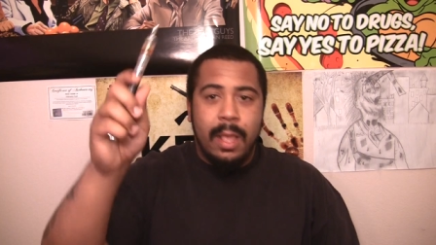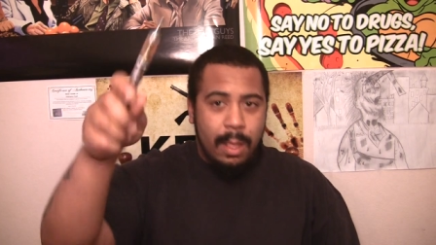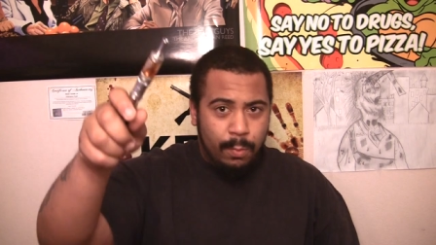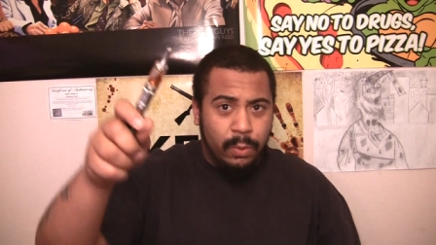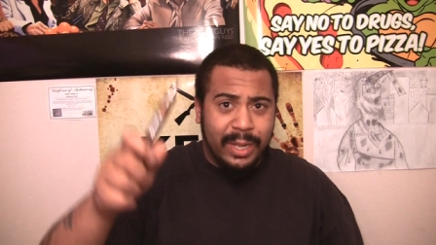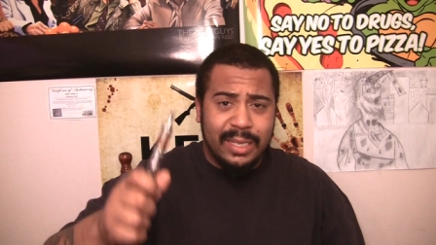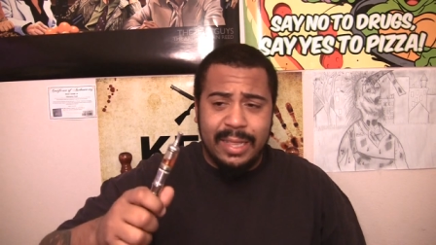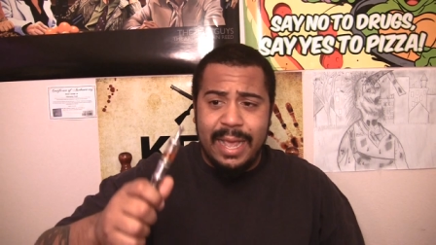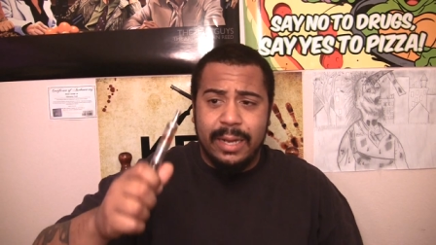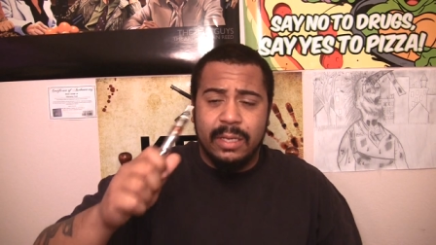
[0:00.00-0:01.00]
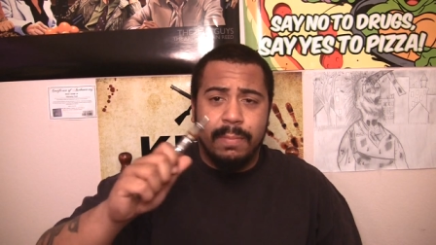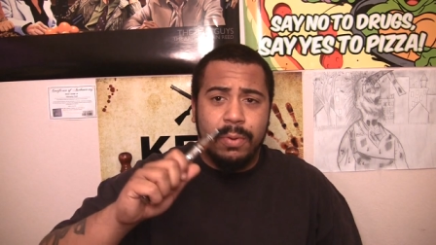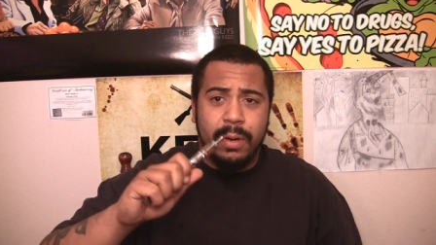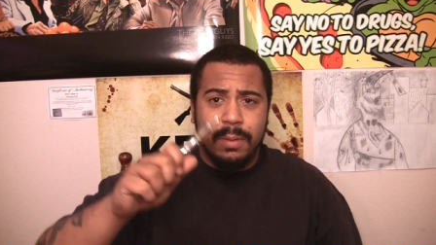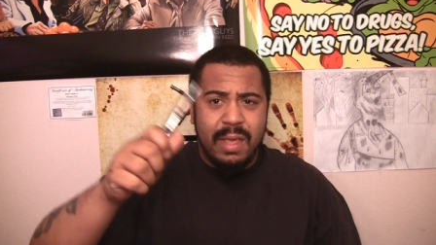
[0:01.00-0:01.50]
We'll get to that at some
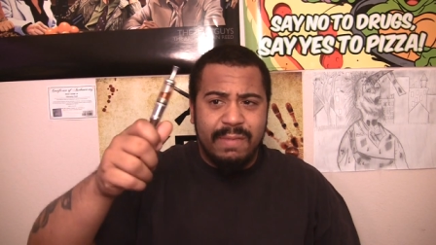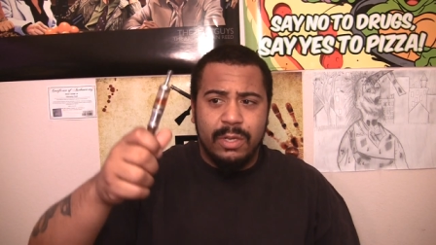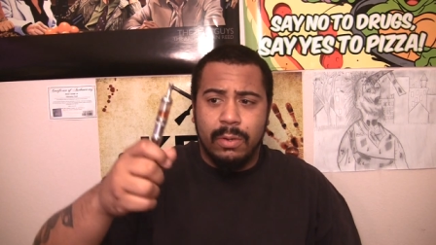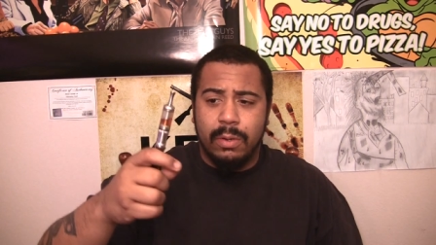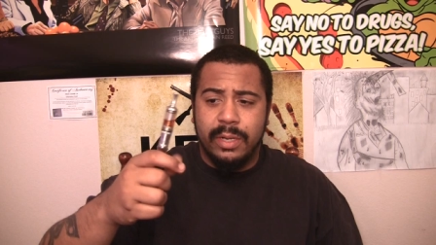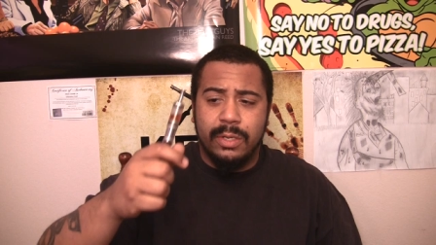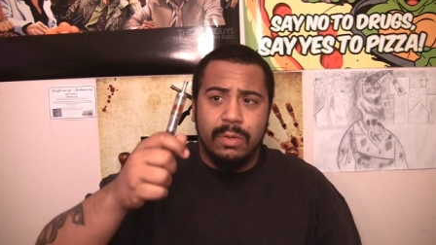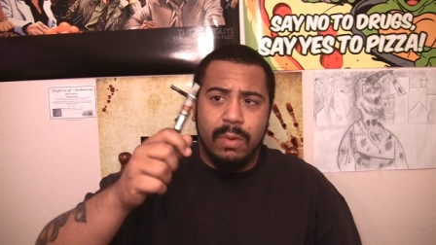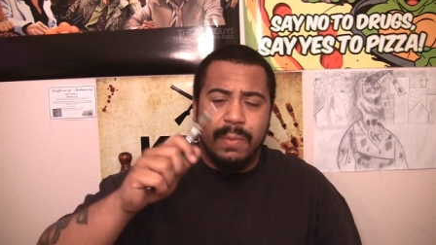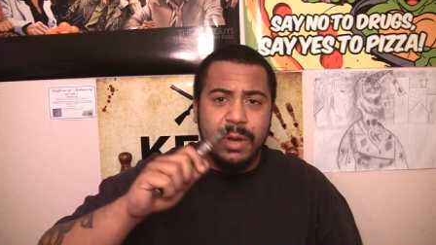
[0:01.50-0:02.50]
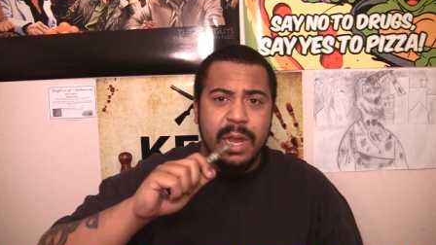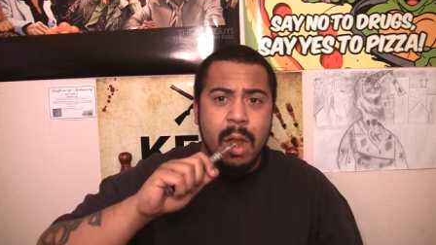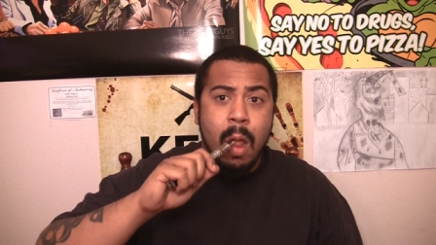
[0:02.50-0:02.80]
point. Let me have a toke on it too while we're here.